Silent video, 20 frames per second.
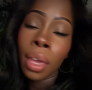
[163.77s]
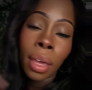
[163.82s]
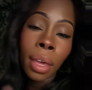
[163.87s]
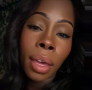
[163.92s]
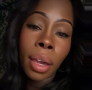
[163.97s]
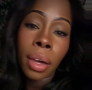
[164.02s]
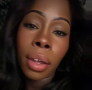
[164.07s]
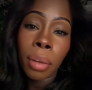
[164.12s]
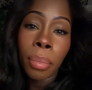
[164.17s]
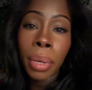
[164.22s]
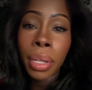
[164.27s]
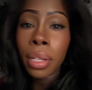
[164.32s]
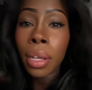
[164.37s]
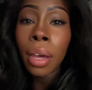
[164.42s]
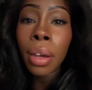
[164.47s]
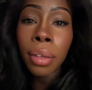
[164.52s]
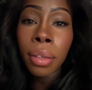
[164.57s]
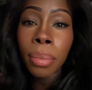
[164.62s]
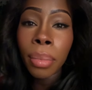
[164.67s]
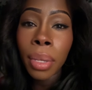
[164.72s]
I got all my
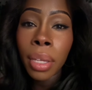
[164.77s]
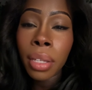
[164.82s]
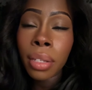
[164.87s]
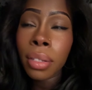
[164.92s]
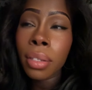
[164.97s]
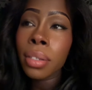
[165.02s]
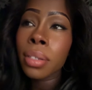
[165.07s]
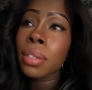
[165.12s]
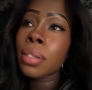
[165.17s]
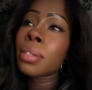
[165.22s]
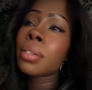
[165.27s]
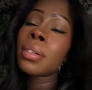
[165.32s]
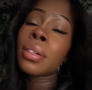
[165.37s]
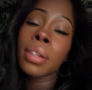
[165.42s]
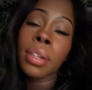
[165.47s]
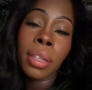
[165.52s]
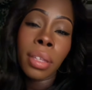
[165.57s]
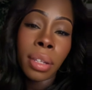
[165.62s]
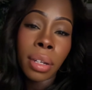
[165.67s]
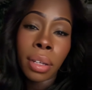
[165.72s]
documents
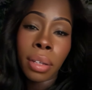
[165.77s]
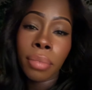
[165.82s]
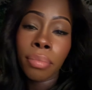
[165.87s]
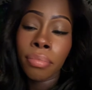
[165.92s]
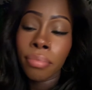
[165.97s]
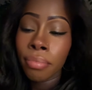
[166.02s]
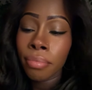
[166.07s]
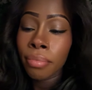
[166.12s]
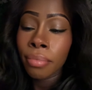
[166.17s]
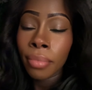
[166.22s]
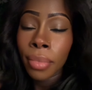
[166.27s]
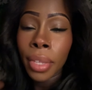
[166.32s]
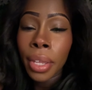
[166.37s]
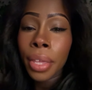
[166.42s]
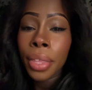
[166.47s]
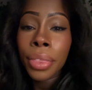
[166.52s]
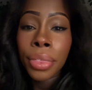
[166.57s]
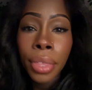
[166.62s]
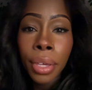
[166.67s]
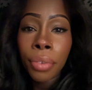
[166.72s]
in a
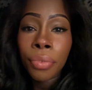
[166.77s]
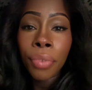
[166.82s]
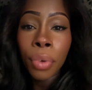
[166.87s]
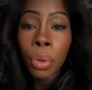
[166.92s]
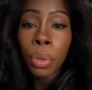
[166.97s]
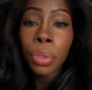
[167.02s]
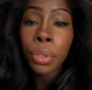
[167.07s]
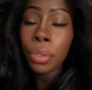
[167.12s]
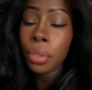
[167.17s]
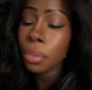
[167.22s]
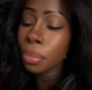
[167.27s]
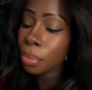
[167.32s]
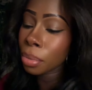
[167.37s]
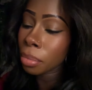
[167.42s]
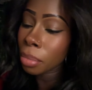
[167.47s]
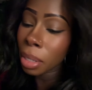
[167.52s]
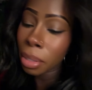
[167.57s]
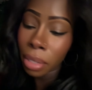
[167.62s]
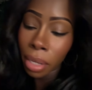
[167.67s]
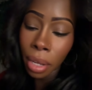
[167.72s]
thick folder, put
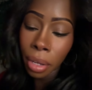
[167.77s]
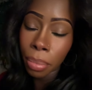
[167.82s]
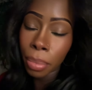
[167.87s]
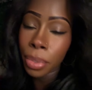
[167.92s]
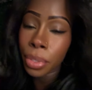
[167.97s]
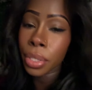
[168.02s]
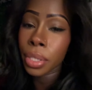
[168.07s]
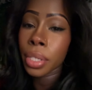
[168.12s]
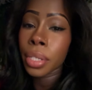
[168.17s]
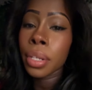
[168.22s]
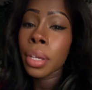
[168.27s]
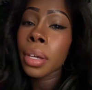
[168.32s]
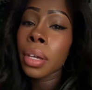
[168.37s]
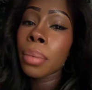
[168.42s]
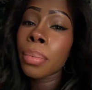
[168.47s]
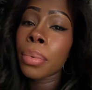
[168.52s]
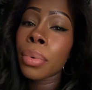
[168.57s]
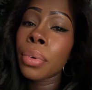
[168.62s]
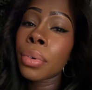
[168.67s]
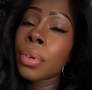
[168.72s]
my documents on the
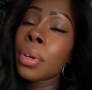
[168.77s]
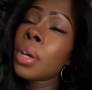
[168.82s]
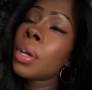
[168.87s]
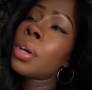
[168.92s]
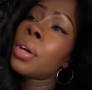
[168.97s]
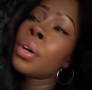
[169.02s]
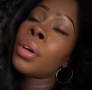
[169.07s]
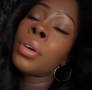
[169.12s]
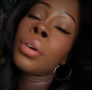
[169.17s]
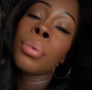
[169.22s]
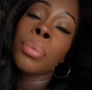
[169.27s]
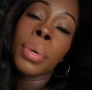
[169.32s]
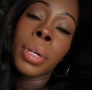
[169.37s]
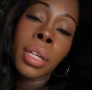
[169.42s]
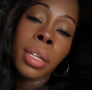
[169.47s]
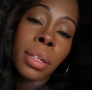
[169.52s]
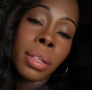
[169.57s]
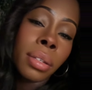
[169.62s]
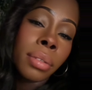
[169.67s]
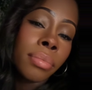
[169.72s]
table.
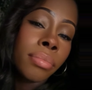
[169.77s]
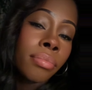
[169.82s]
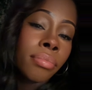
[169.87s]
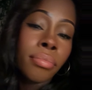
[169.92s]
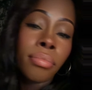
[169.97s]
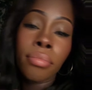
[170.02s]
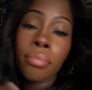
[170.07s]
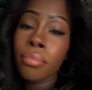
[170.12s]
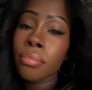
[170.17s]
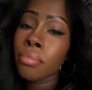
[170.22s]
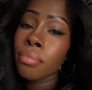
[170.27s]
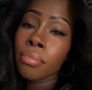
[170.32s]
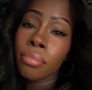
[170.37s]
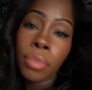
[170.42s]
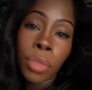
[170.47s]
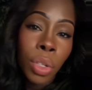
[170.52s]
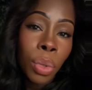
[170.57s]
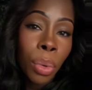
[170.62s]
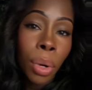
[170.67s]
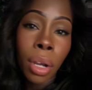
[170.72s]
We
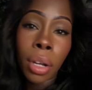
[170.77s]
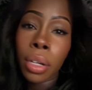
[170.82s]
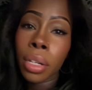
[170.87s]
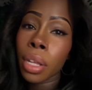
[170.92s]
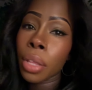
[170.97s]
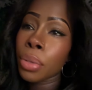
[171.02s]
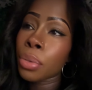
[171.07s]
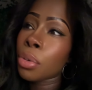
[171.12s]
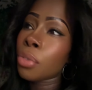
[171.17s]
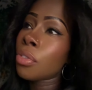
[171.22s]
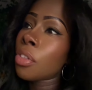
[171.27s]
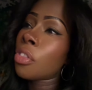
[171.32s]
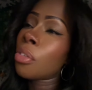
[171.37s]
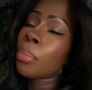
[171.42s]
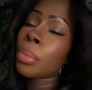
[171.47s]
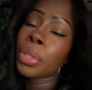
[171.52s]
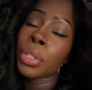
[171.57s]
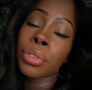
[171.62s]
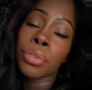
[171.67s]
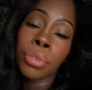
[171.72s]
swear to tell the truth, nothing
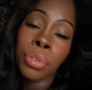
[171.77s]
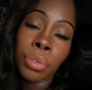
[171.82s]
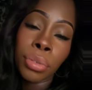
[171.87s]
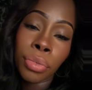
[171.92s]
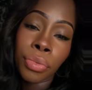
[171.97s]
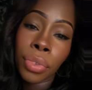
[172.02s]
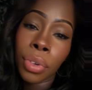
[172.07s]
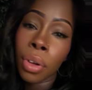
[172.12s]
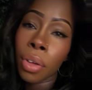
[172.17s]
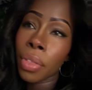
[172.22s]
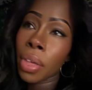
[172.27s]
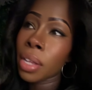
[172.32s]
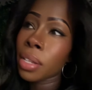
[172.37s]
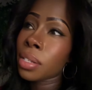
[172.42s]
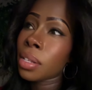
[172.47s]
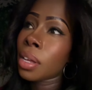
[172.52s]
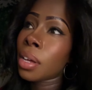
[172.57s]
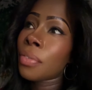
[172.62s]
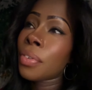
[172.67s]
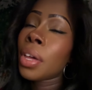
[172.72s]
but the truth, and all that
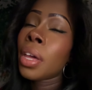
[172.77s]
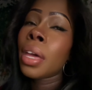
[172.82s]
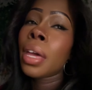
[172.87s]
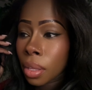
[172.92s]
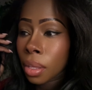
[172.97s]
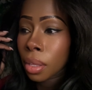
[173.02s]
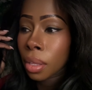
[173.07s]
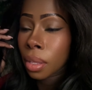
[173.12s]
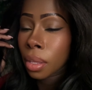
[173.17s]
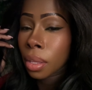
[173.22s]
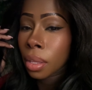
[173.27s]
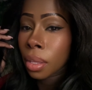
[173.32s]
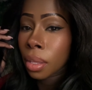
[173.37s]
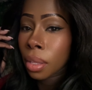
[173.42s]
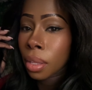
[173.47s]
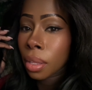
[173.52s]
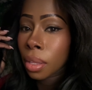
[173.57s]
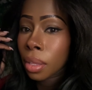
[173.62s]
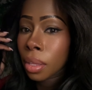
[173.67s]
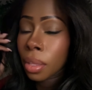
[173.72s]
stuff.
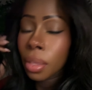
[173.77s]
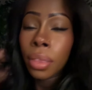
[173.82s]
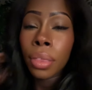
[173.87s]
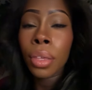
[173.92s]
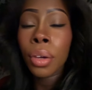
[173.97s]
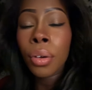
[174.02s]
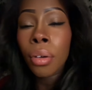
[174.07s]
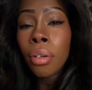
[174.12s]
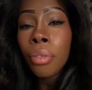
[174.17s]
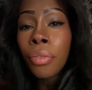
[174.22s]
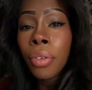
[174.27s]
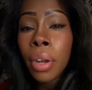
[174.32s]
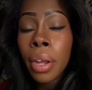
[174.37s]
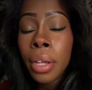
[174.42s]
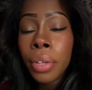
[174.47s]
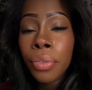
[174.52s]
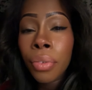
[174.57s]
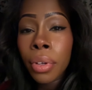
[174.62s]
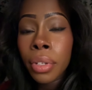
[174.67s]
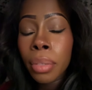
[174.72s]
The girlfriend
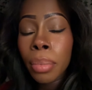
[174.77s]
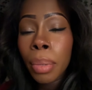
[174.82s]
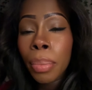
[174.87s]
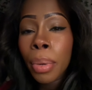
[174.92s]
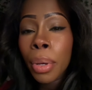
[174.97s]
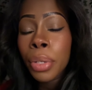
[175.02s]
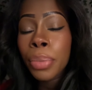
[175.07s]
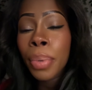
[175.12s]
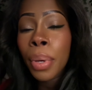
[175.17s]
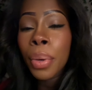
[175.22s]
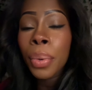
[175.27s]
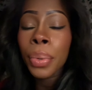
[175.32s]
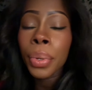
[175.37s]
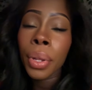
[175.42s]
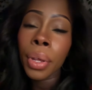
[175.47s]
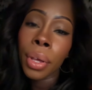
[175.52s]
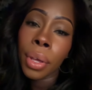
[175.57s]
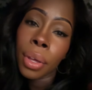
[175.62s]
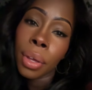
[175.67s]
asked for it to be postponed.